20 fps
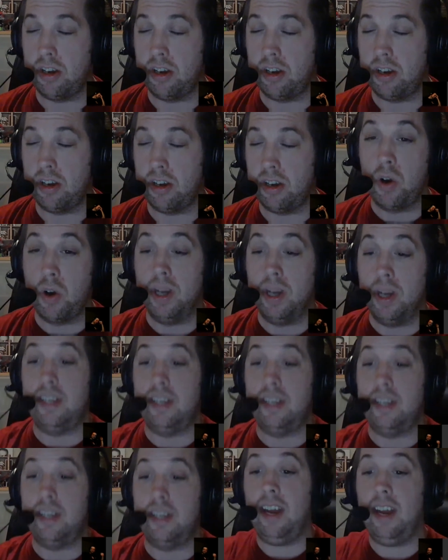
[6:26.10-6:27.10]

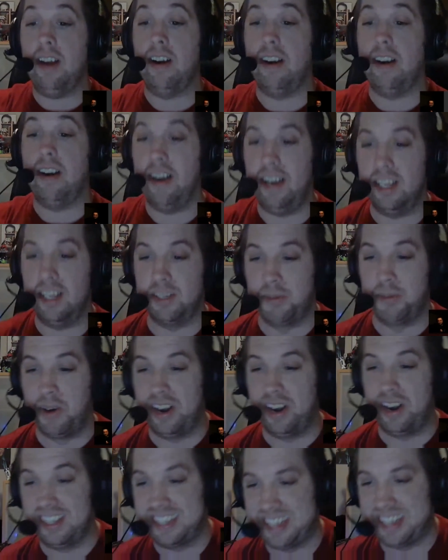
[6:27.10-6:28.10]
Coquetier is
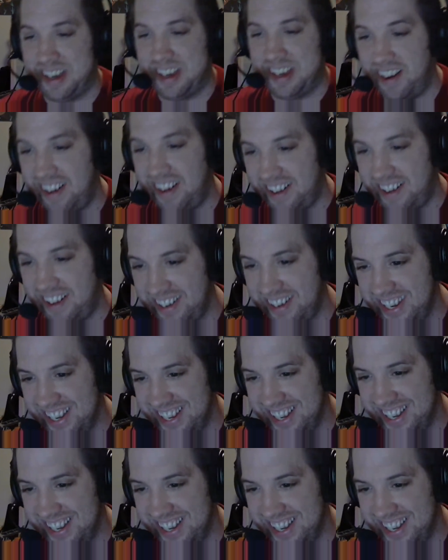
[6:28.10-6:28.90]
what it's called.